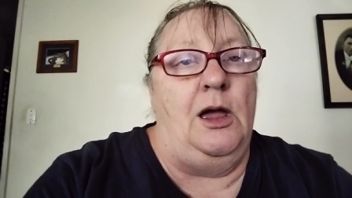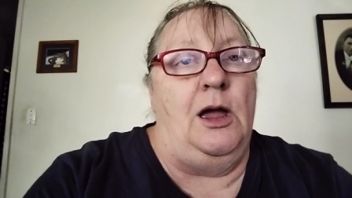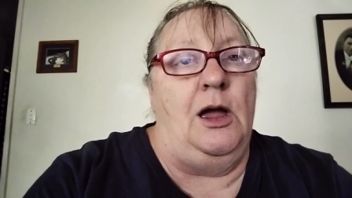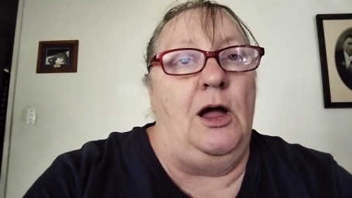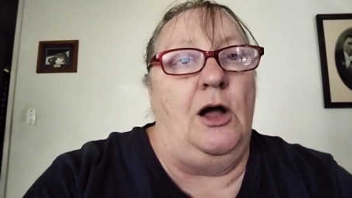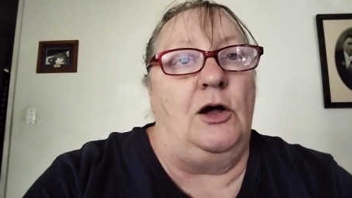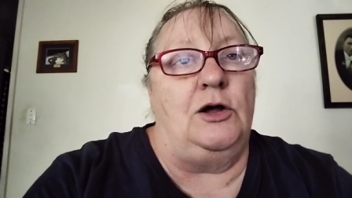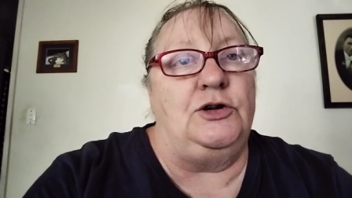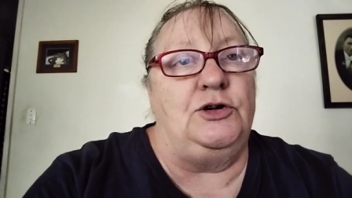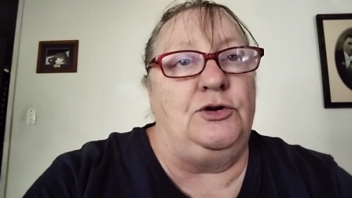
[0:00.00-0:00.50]

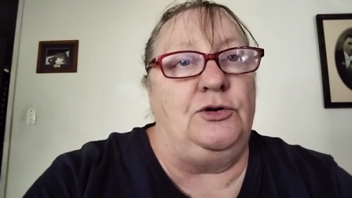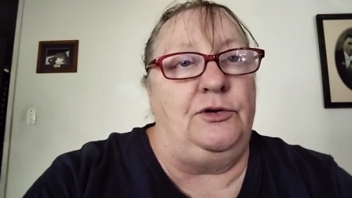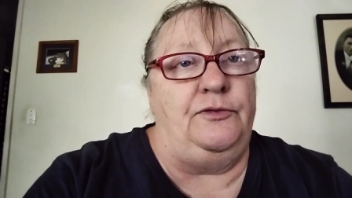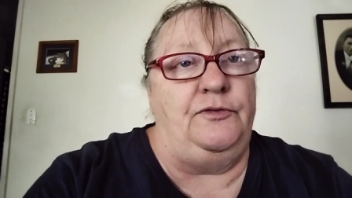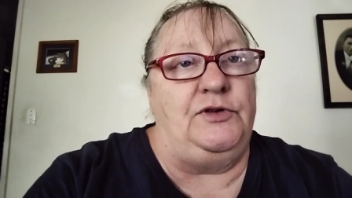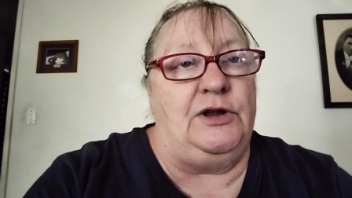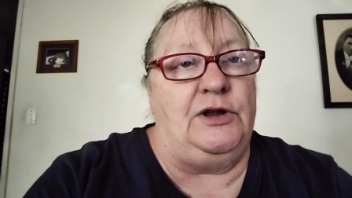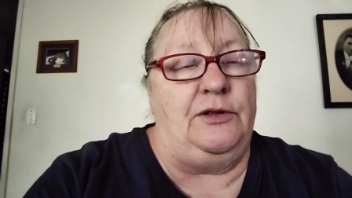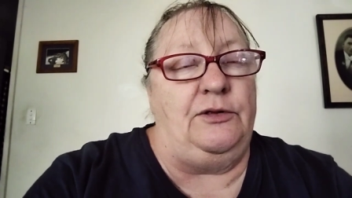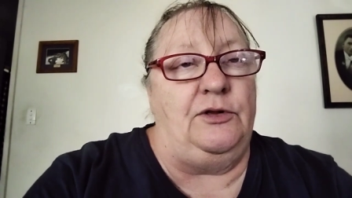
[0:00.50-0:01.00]
I should have
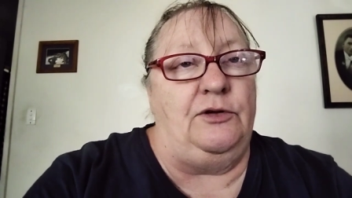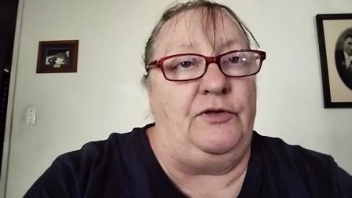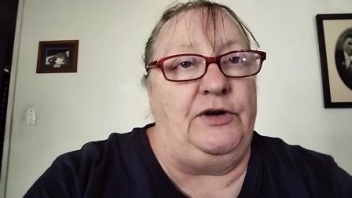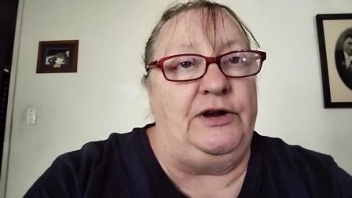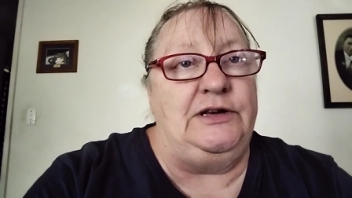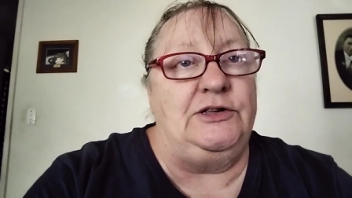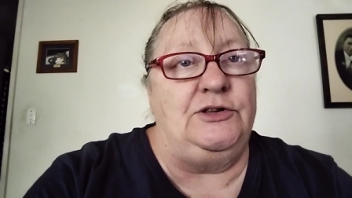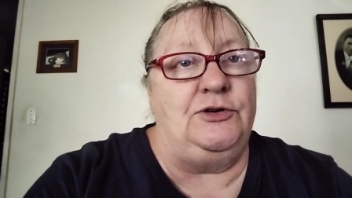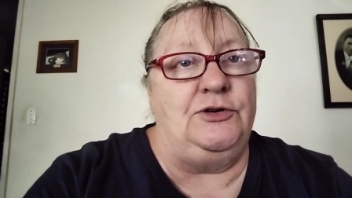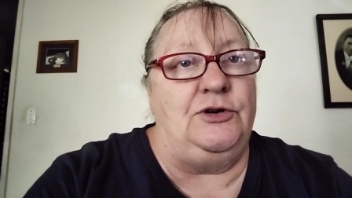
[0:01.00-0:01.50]
done the
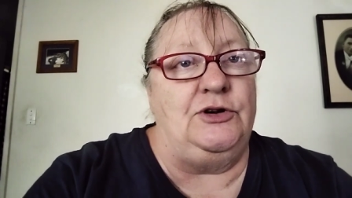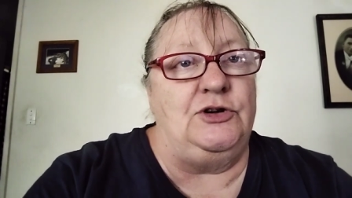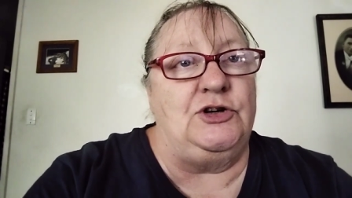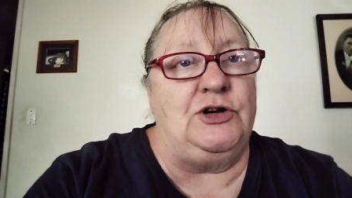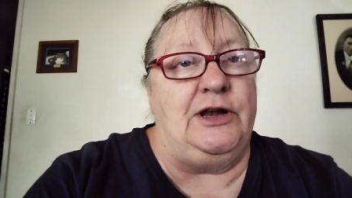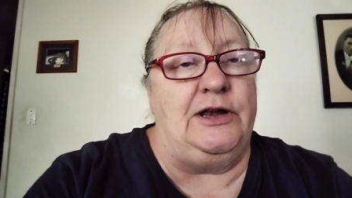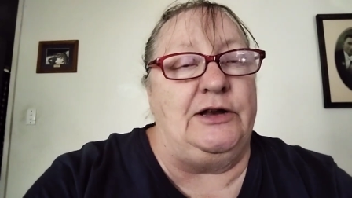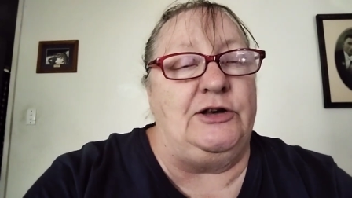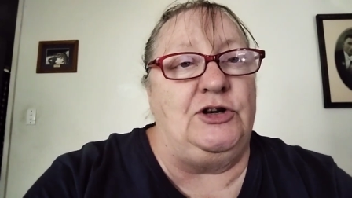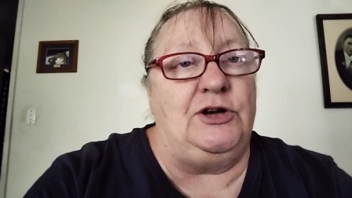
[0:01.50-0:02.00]
research
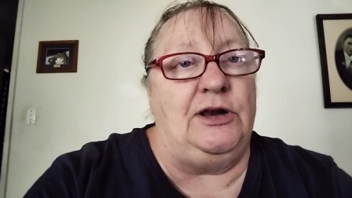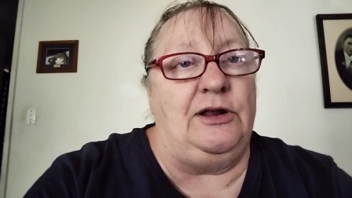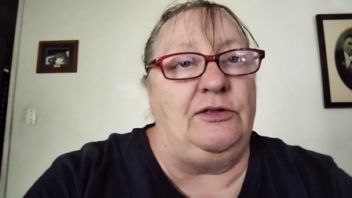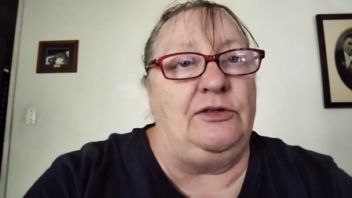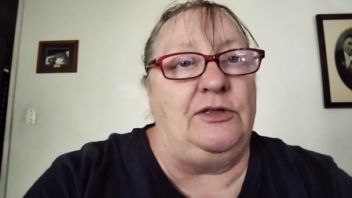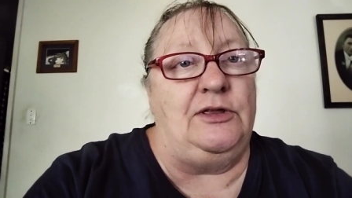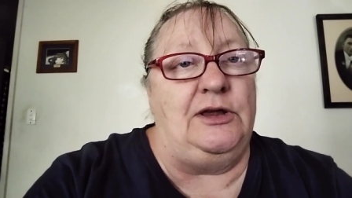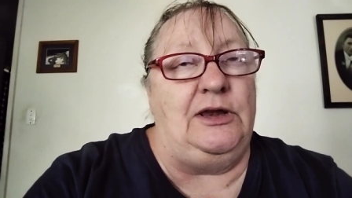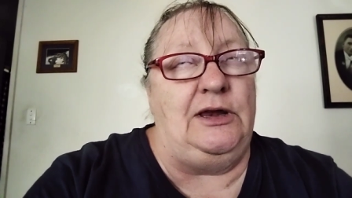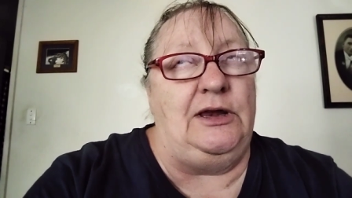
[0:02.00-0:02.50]
and checked
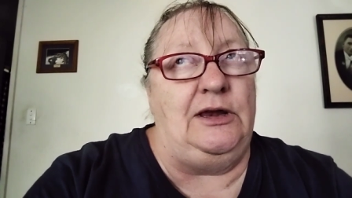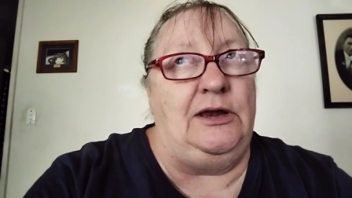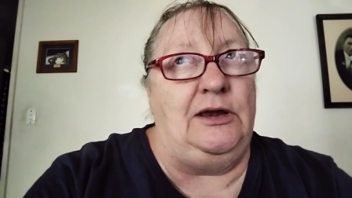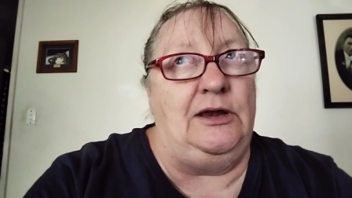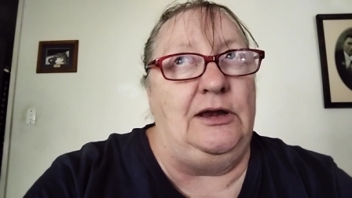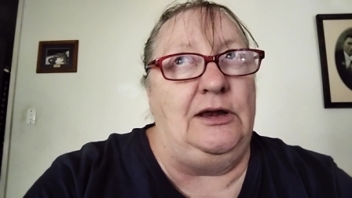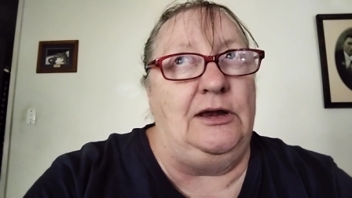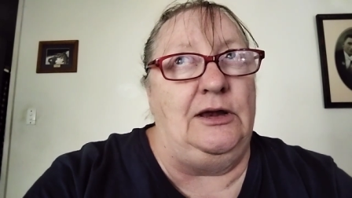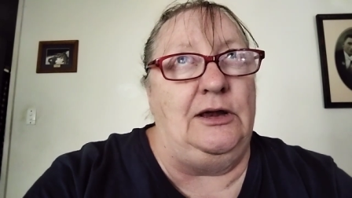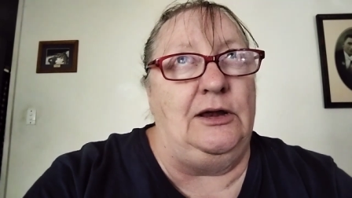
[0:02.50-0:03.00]

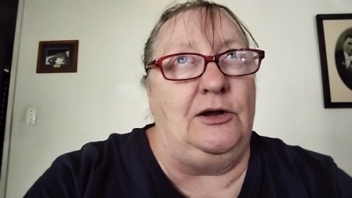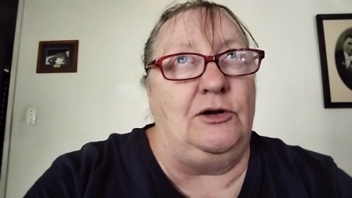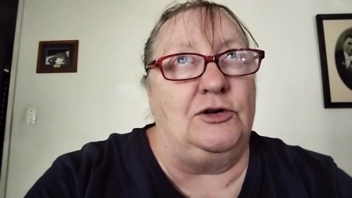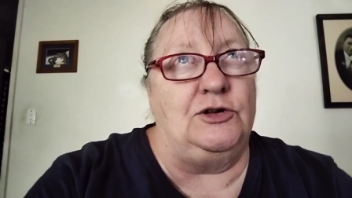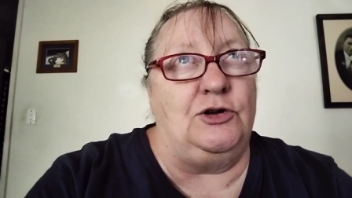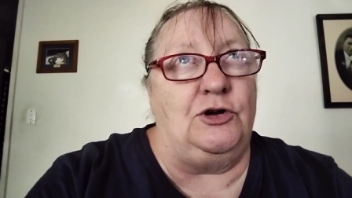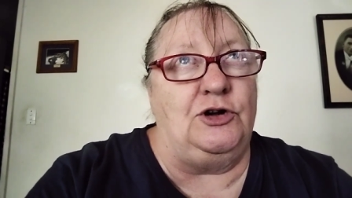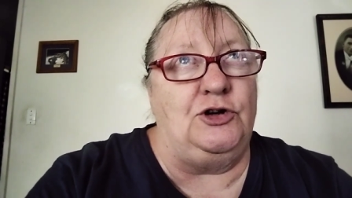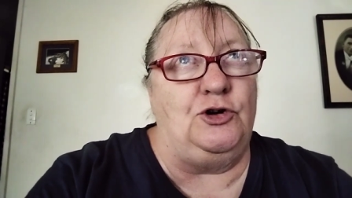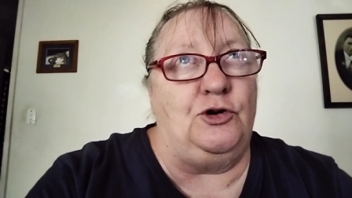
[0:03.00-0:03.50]
because
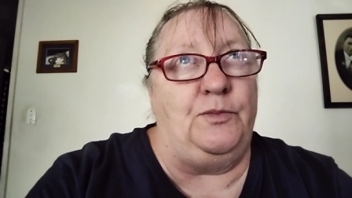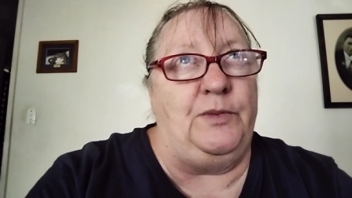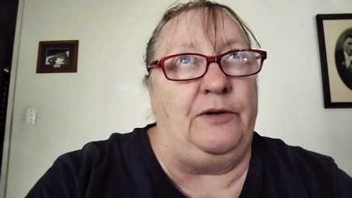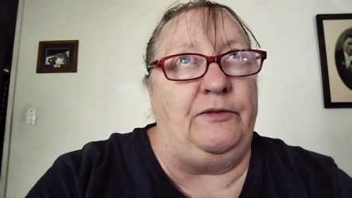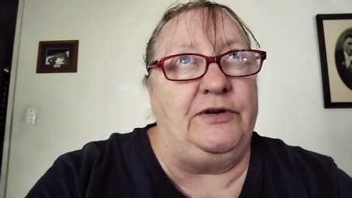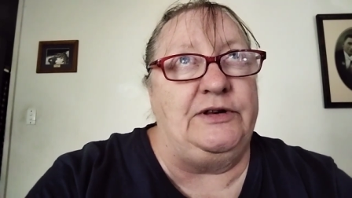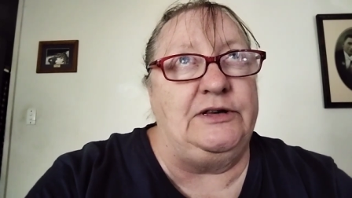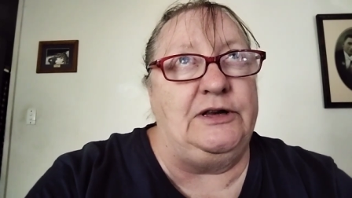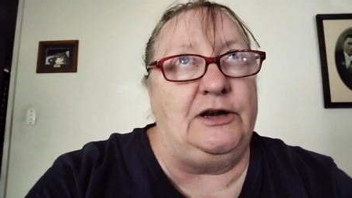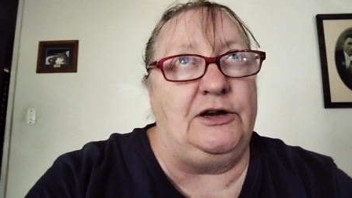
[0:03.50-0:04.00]
I shop every
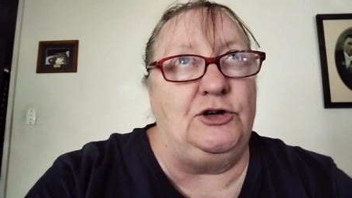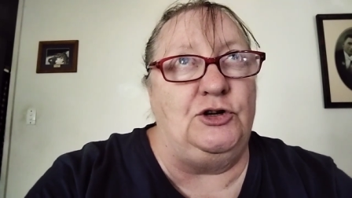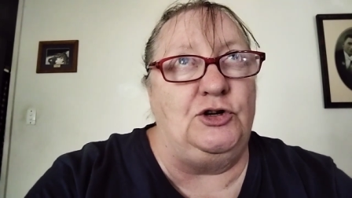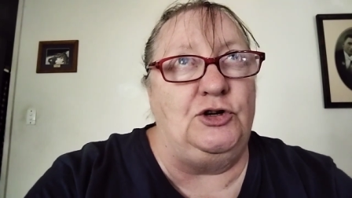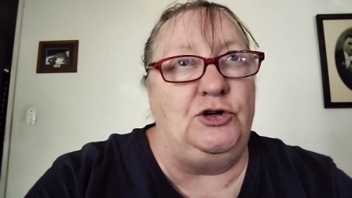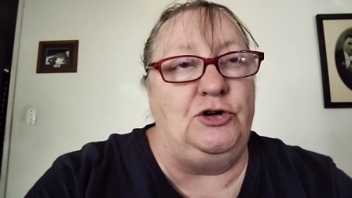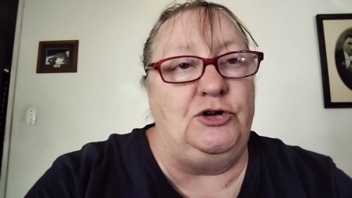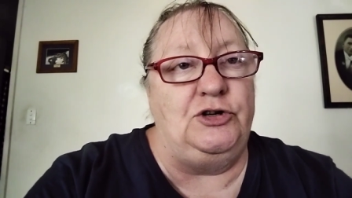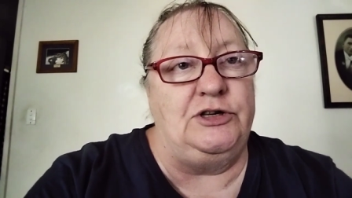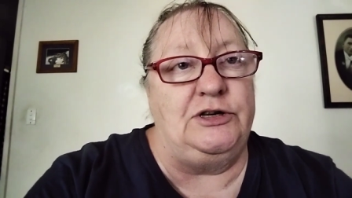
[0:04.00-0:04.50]
second
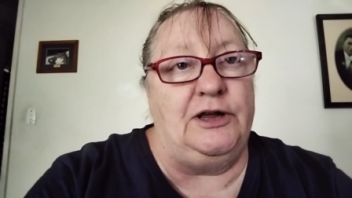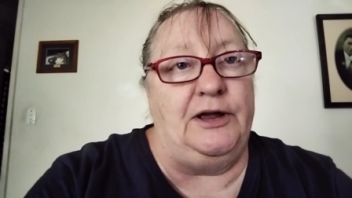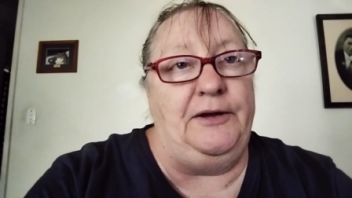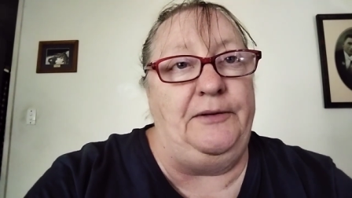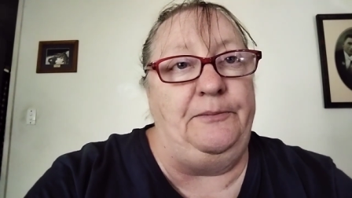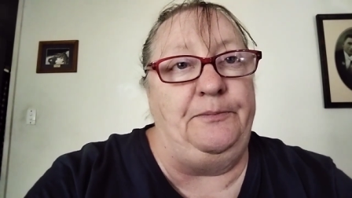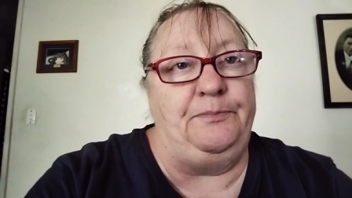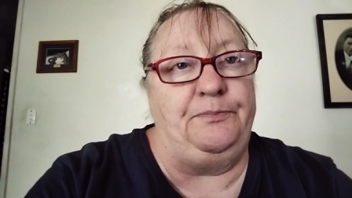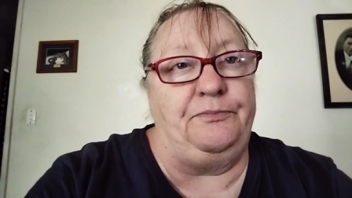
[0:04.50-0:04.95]
Tuesday.